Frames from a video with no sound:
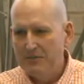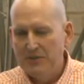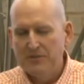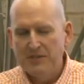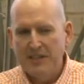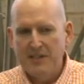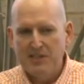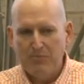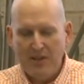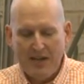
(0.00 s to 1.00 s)
which was a key
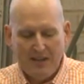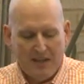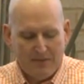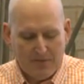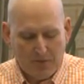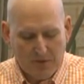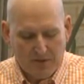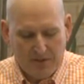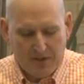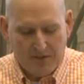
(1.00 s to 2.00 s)
supply line
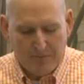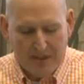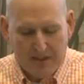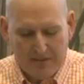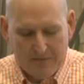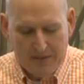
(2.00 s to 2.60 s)
for the Union men.